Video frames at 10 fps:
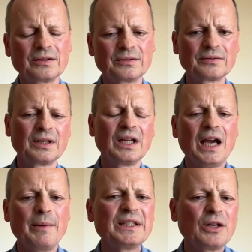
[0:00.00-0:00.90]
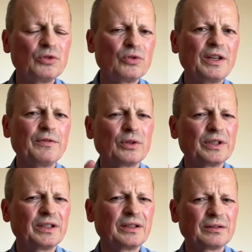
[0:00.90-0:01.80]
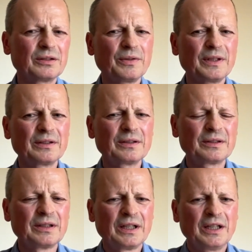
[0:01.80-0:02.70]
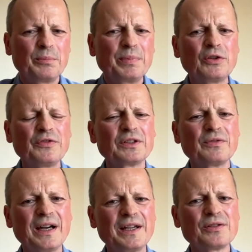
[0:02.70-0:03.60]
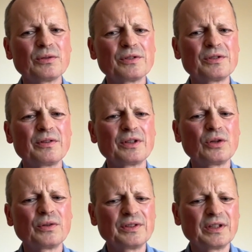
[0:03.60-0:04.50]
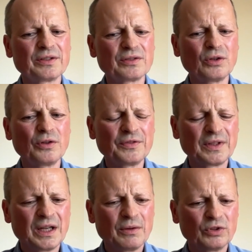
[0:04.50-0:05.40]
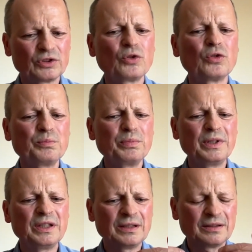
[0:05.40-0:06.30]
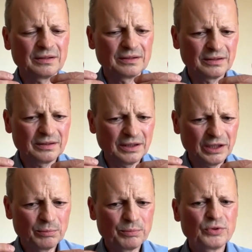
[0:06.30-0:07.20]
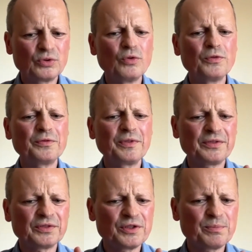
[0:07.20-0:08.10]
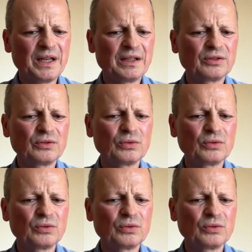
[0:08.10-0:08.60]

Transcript: Yeah, I mean, now you gave already quite a bit of advice also in the context of what could be improved with respect